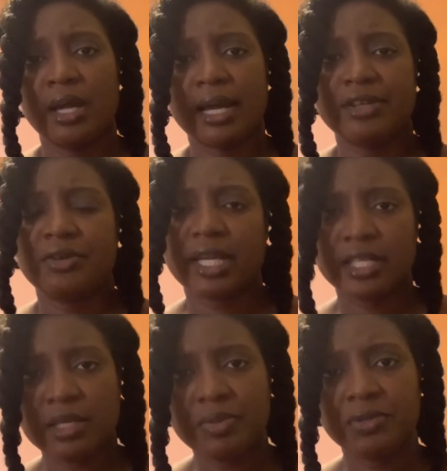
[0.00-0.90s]
and you can
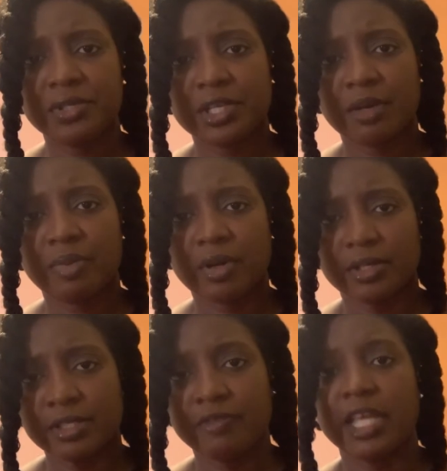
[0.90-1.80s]
keep using your
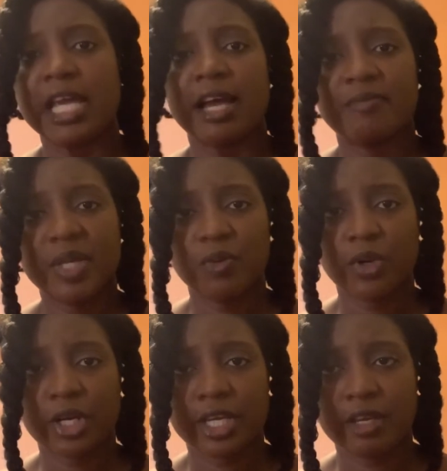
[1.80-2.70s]
products if they have been
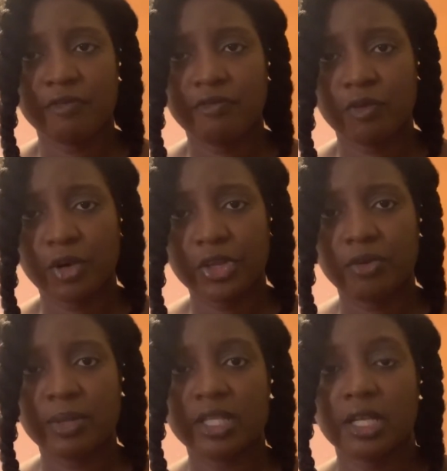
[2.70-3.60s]
working for you.
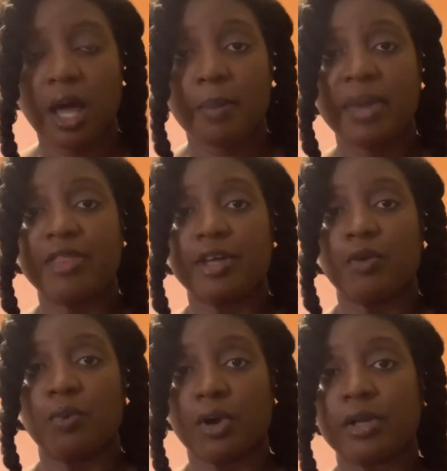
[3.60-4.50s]
But the lock
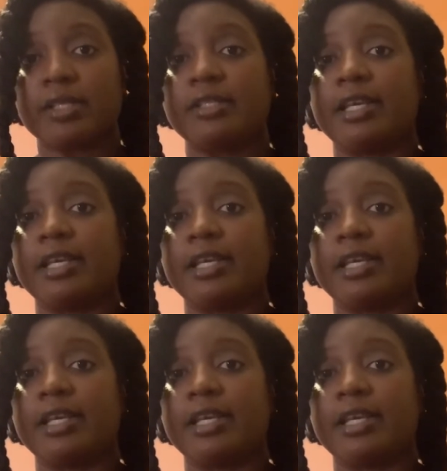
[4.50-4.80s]
method works.